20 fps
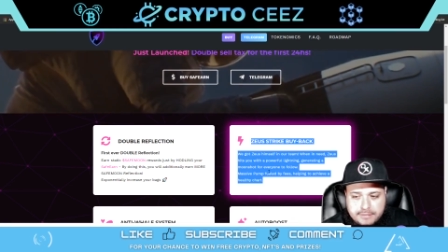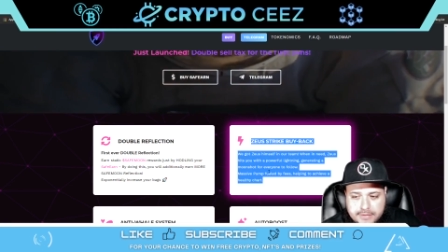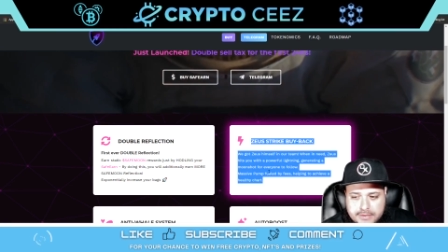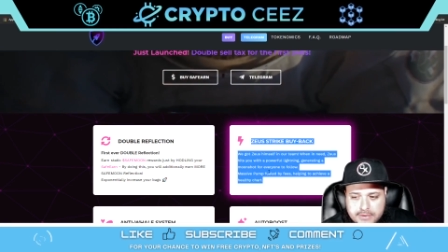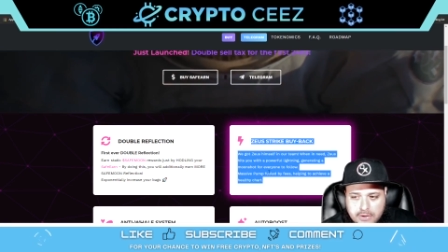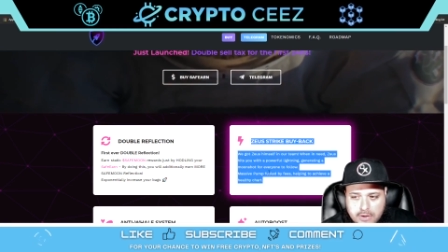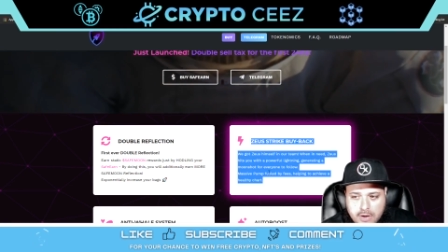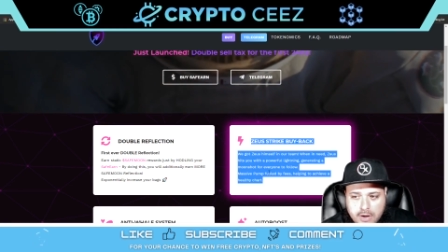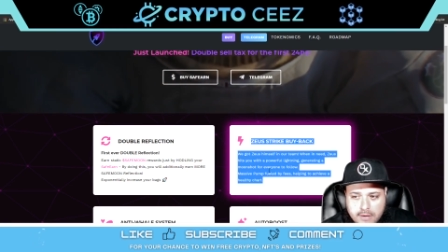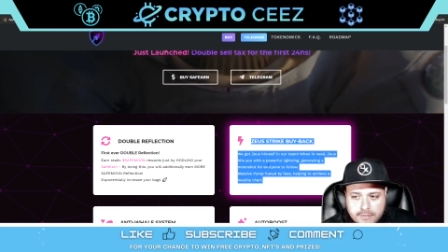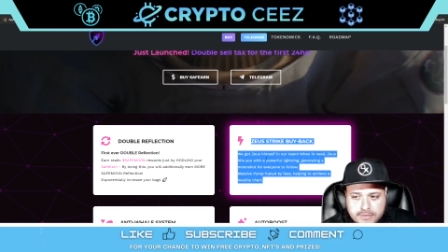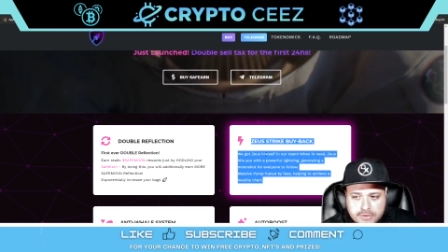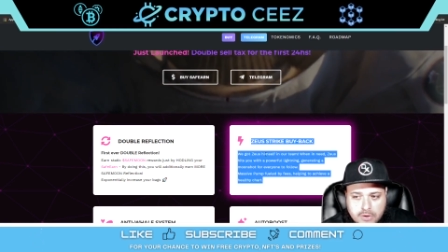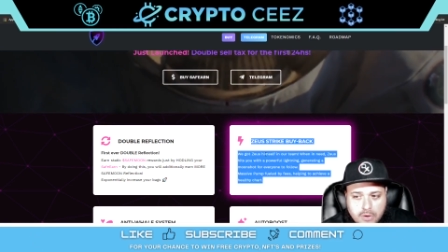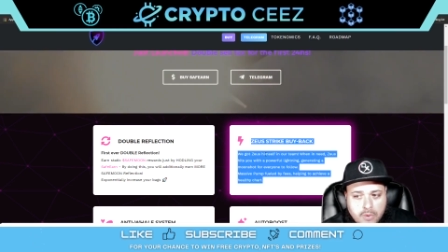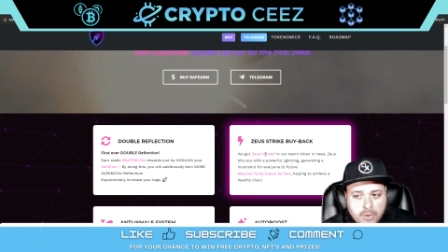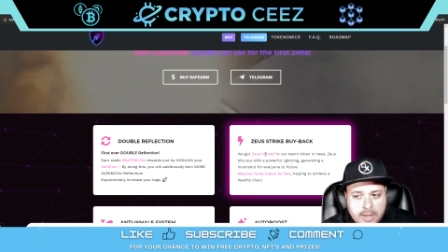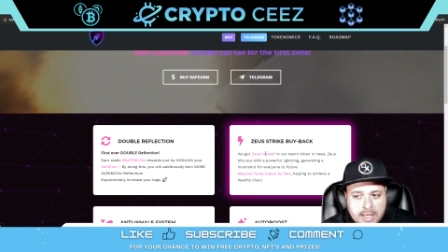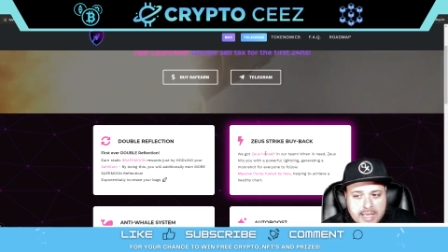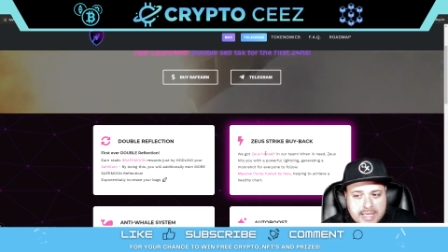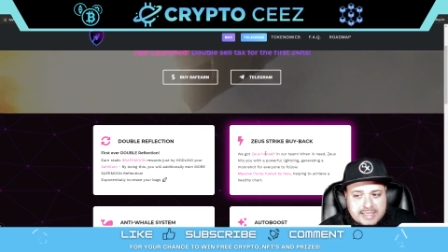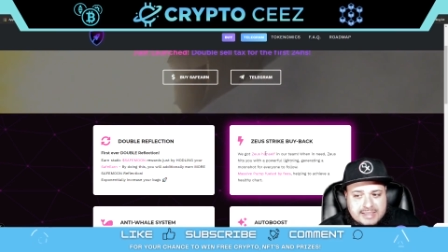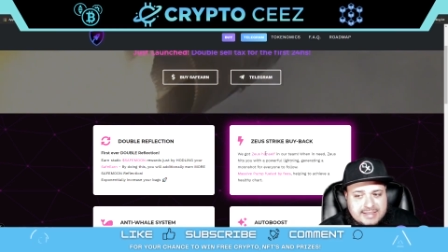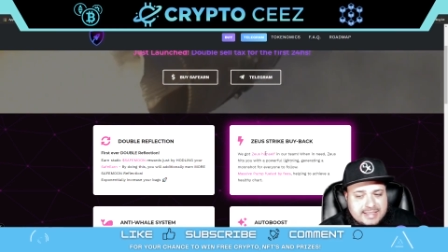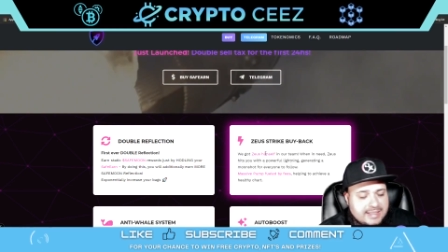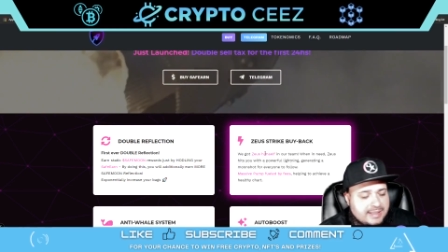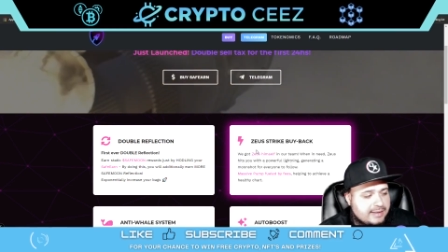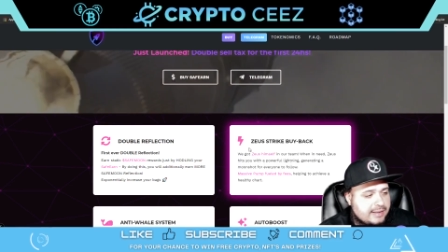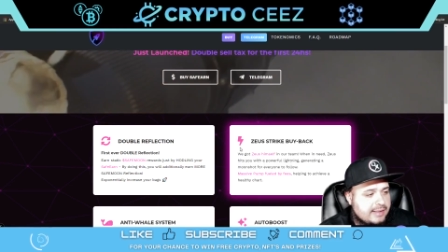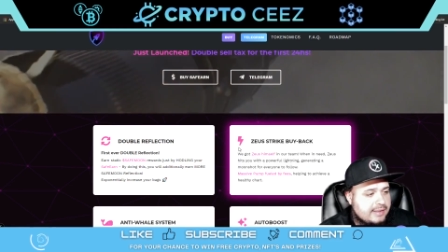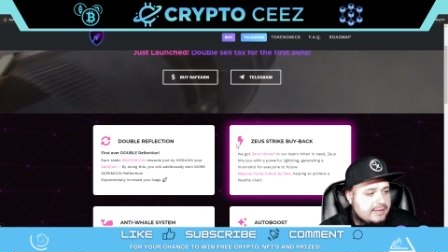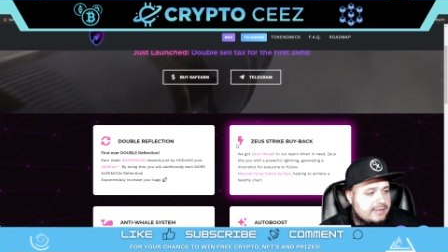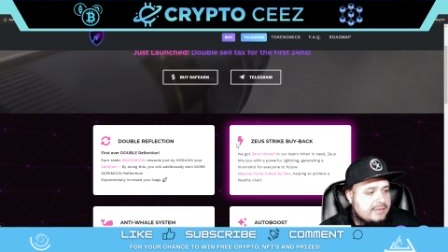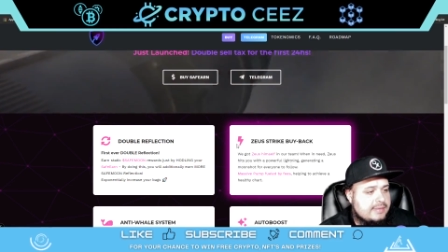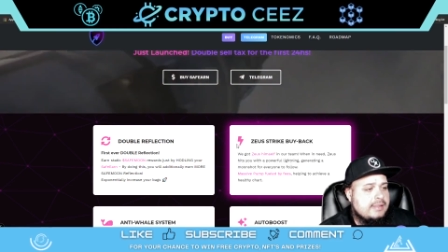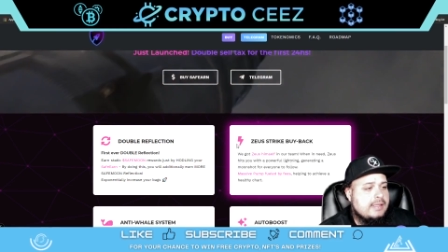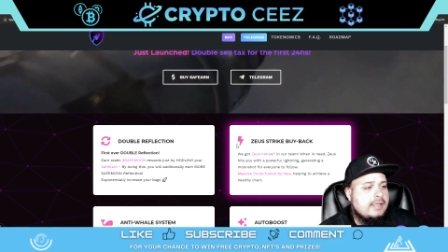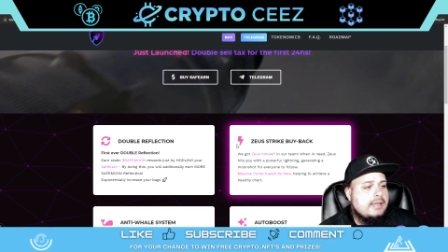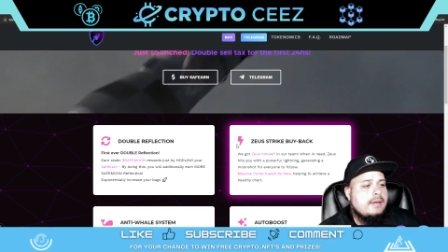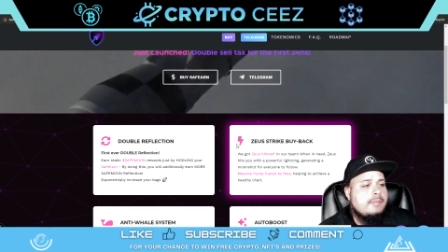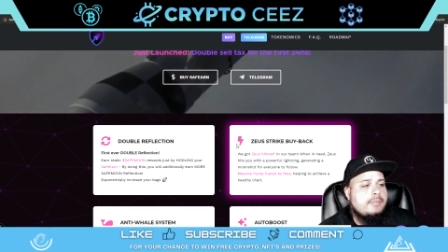It took off. So seeing this